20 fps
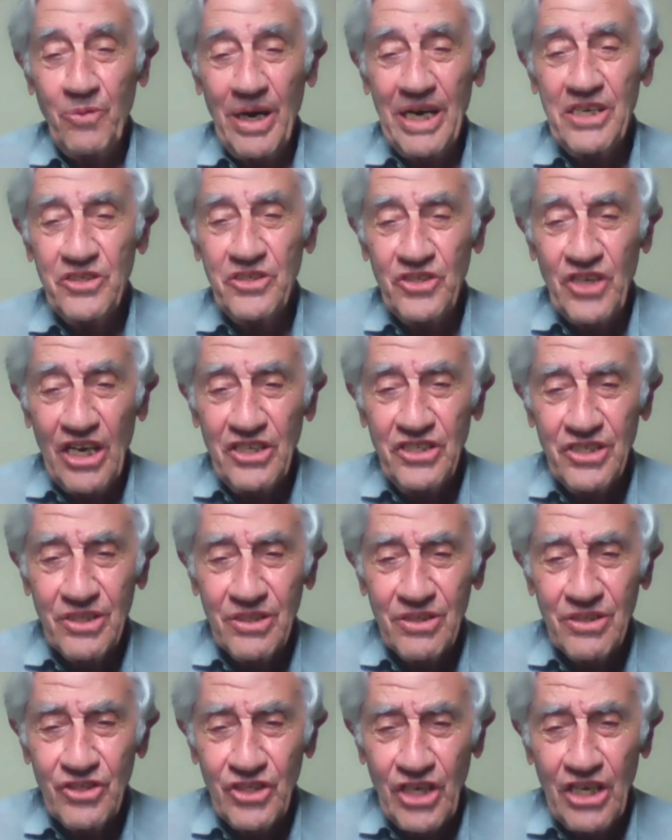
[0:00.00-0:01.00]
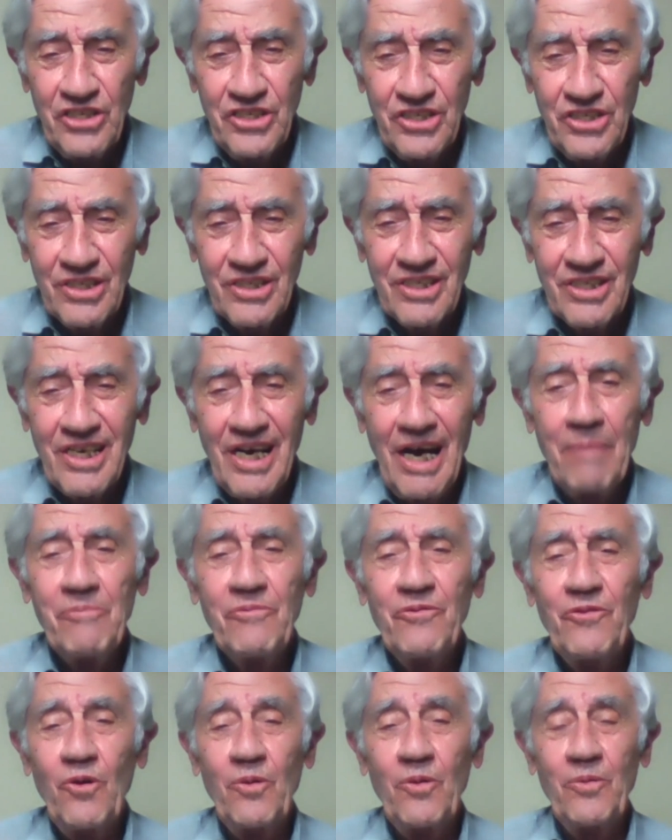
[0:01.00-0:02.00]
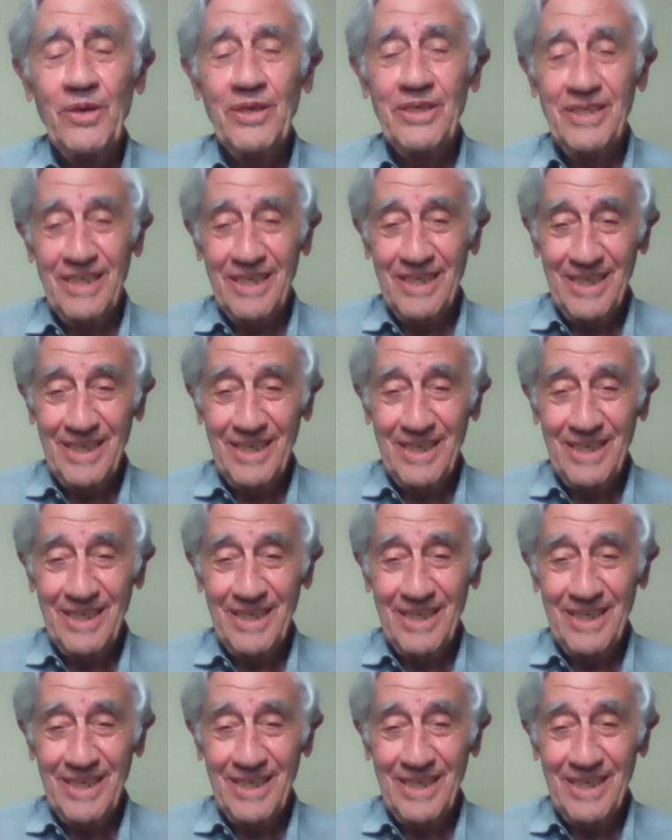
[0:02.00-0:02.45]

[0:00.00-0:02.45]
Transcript: where's Jason? Jason, come forward.